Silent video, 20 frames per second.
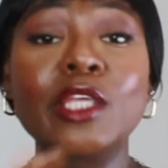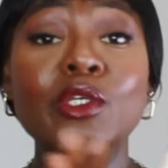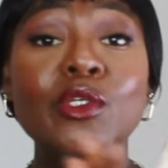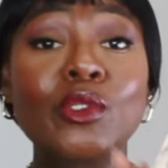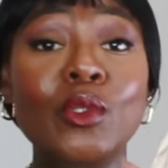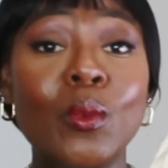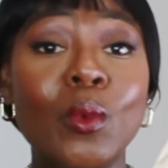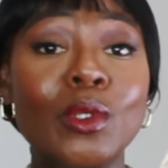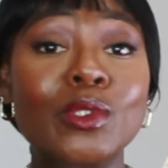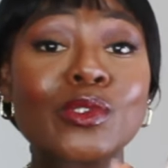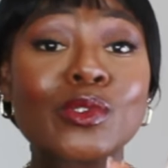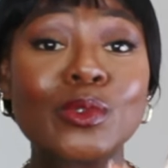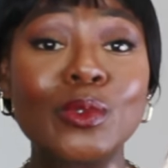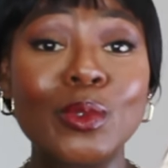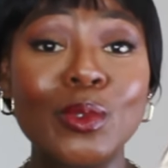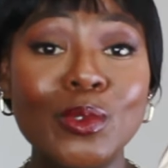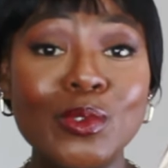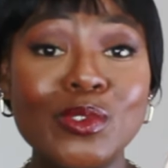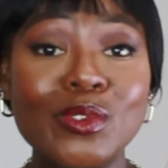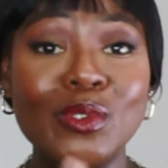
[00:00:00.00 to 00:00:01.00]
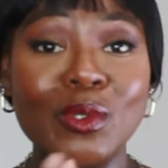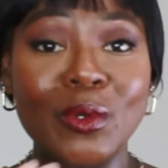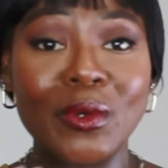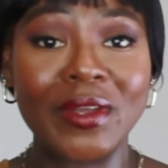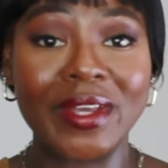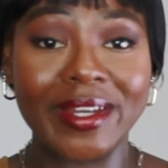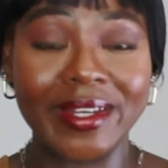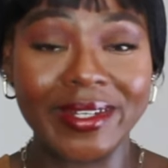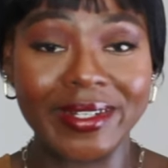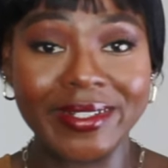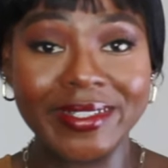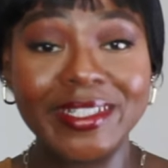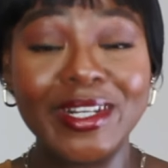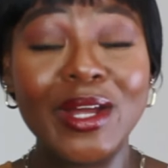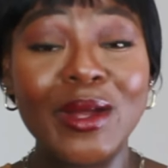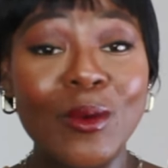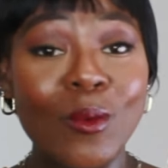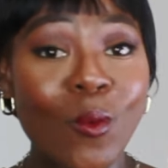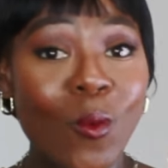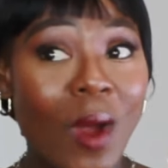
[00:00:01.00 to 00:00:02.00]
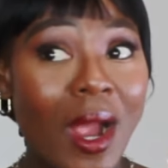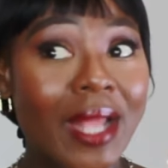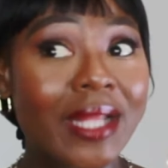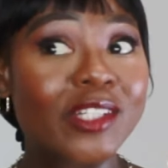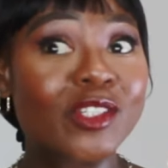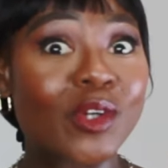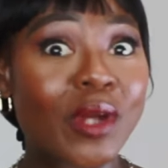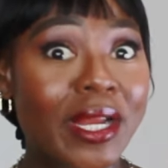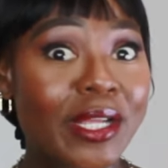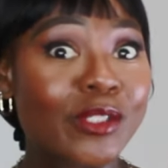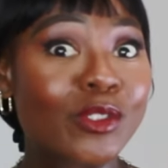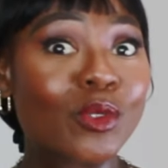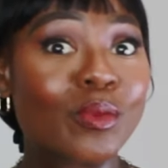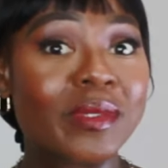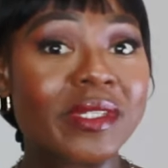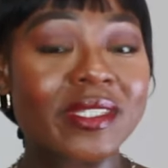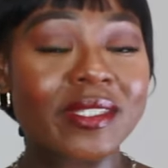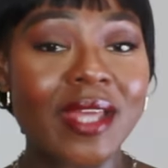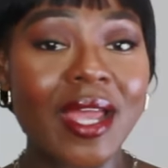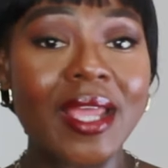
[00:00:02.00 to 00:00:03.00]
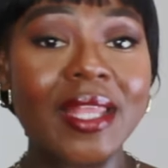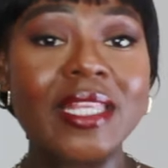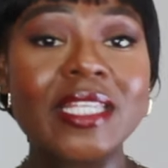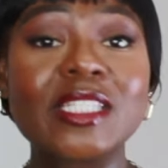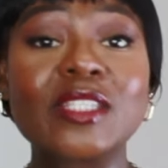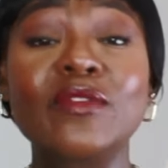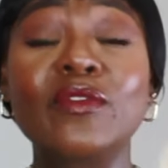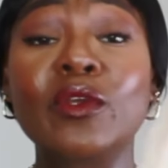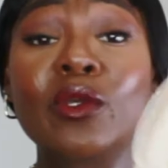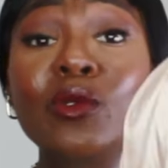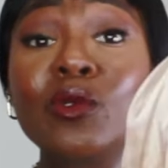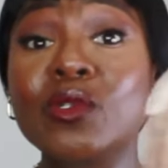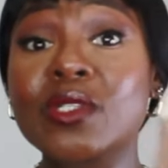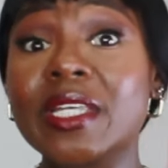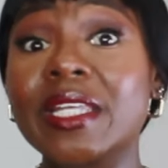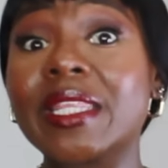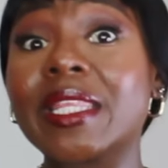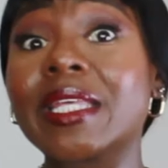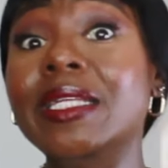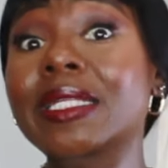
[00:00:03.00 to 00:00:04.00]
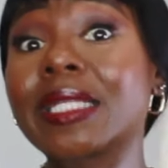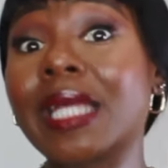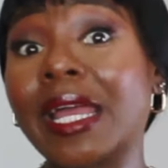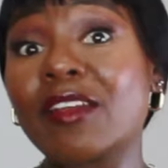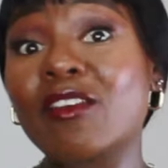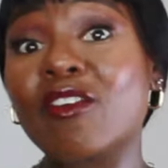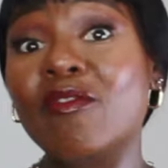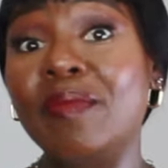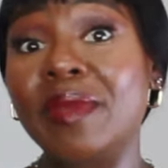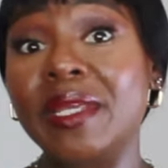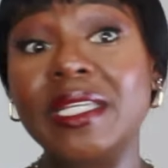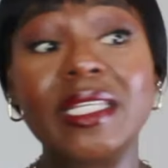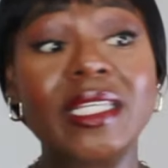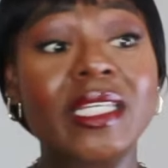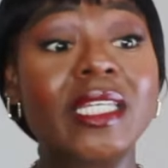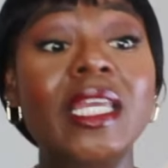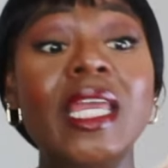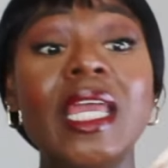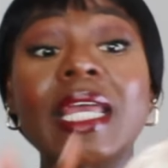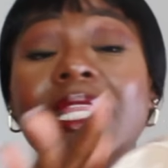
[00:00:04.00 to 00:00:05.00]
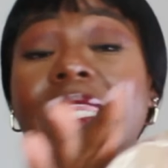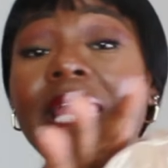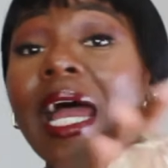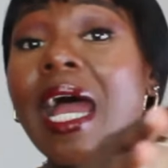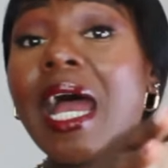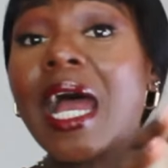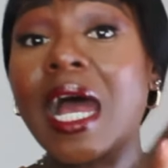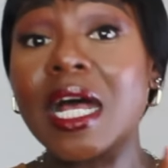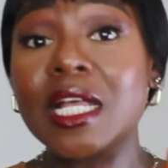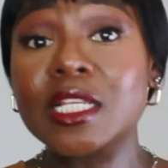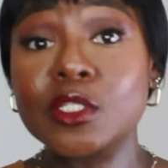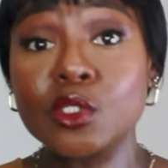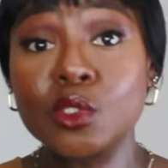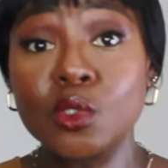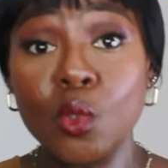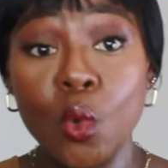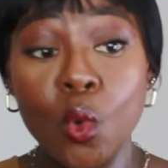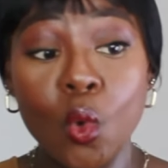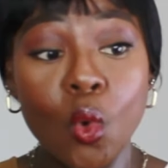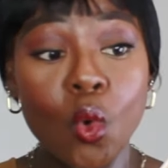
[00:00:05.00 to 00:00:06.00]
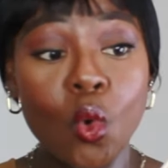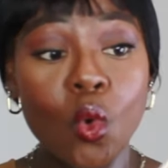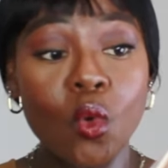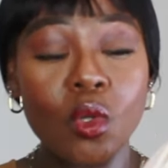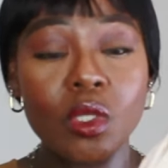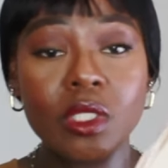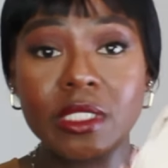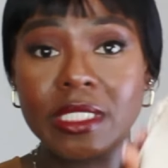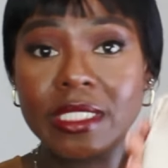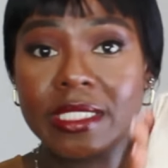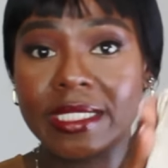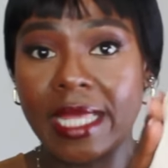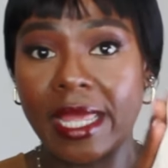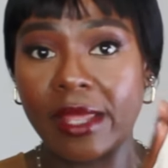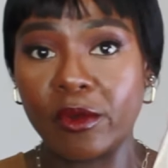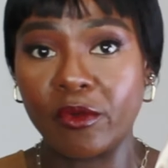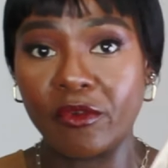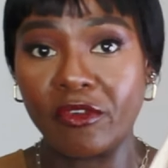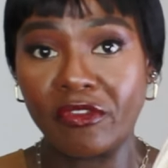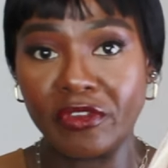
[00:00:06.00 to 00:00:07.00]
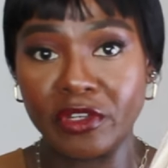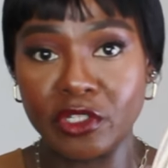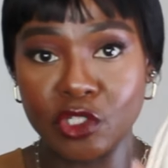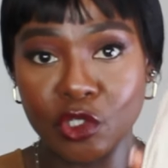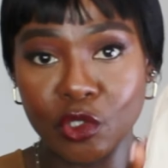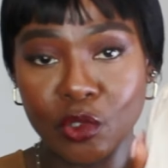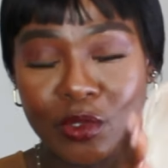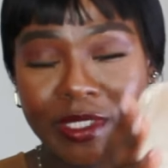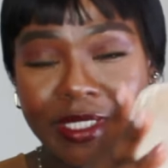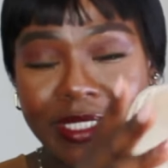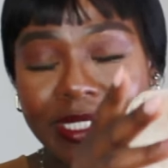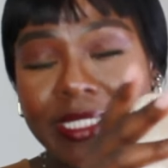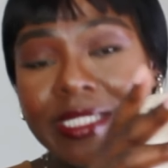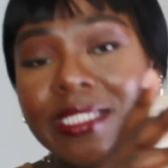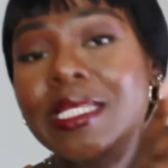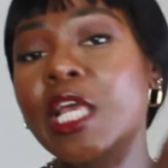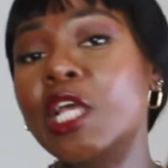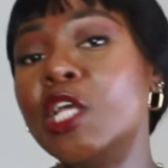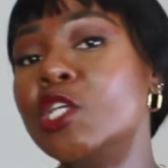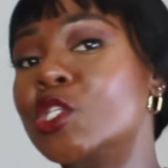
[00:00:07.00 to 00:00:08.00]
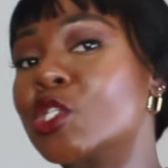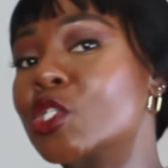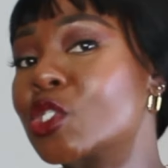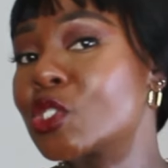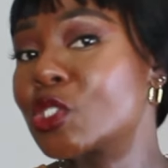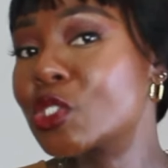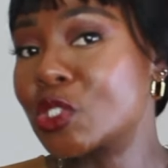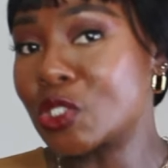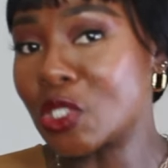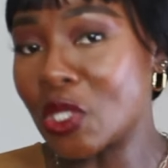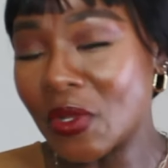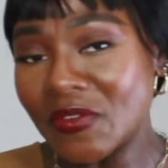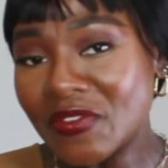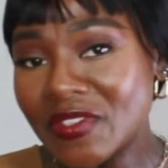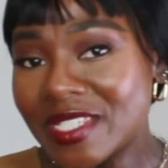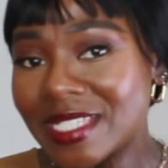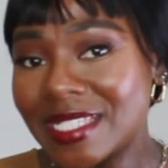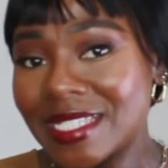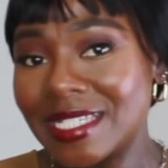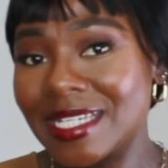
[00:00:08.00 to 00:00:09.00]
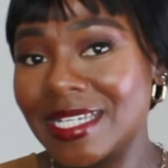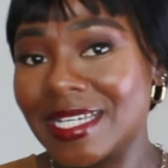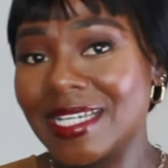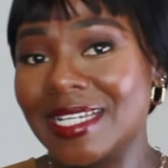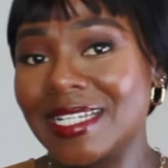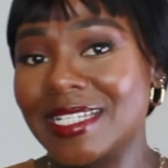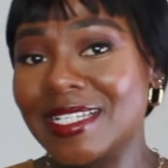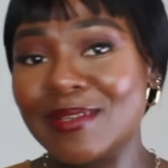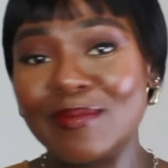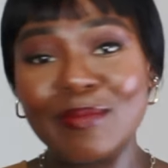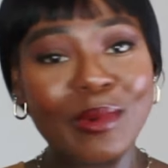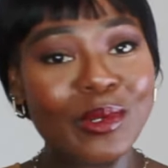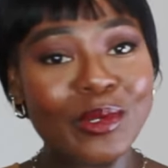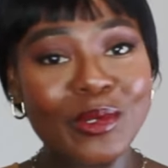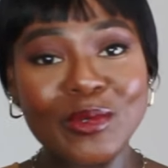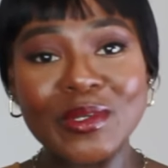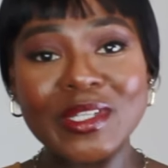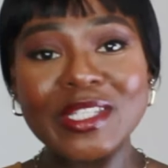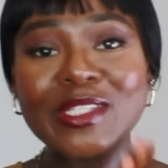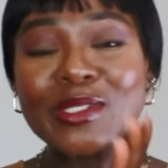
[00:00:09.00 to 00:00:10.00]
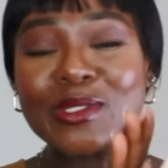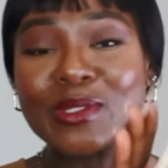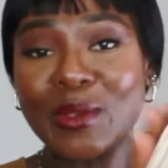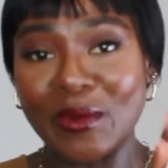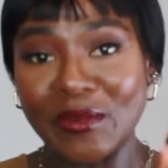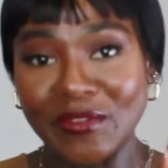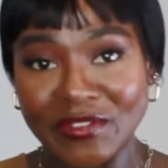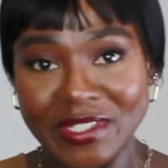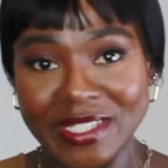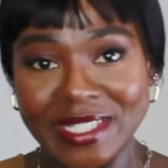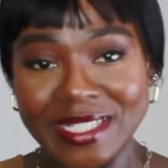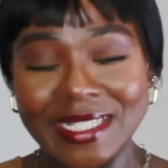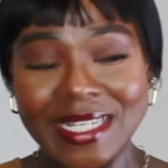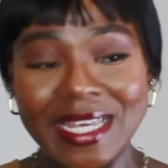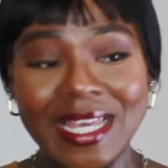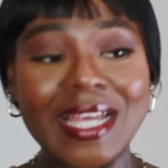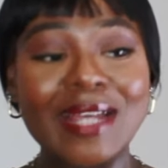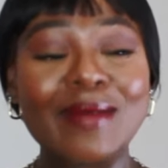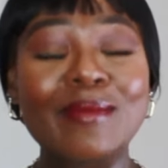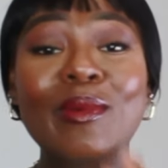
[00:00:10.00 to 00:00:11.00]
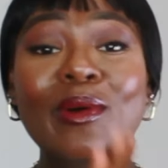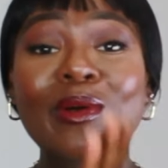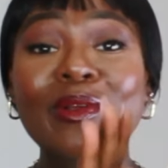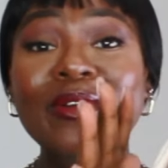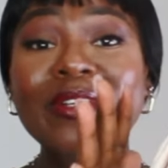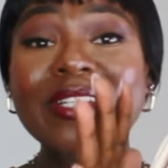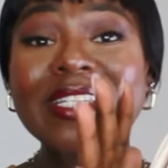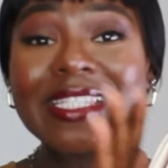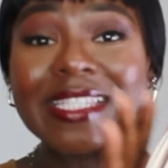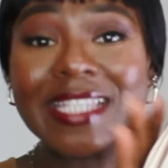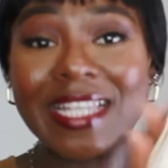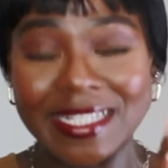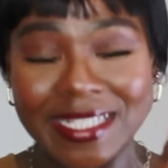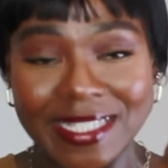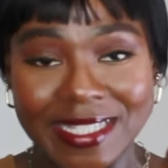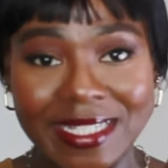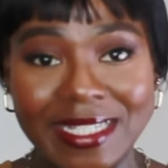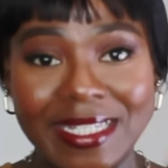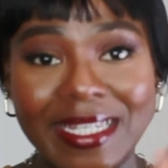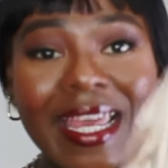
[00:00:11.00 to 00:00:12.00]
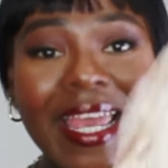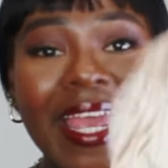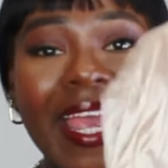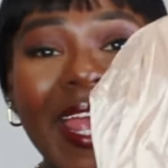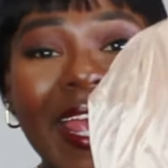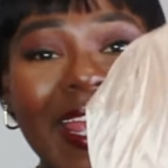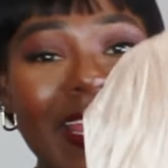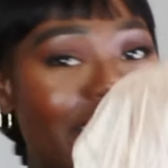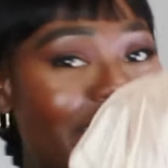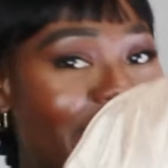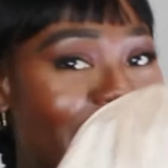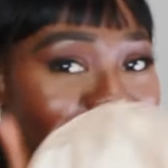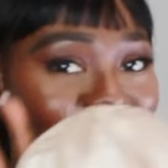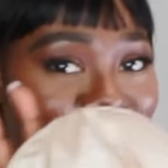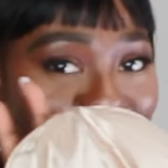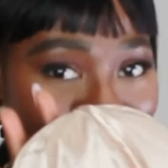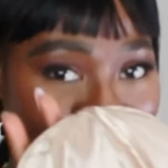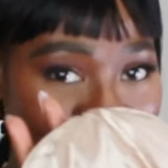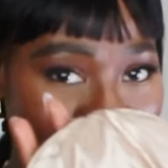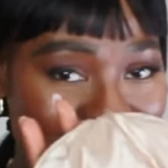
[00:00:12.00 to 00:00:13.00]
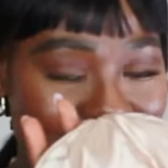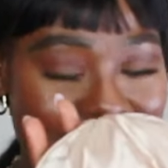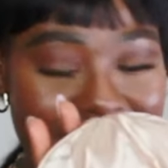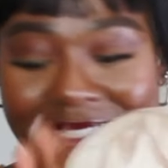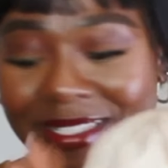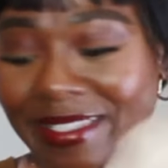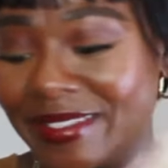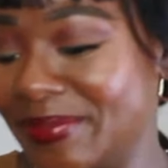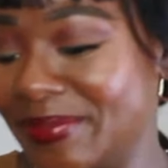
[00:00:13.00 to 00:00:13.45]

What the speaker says: You don't want to lose your hair while trying to be stylish if you're using the kind of beanie that has no this kind of features, this soft buttery satin inside of it.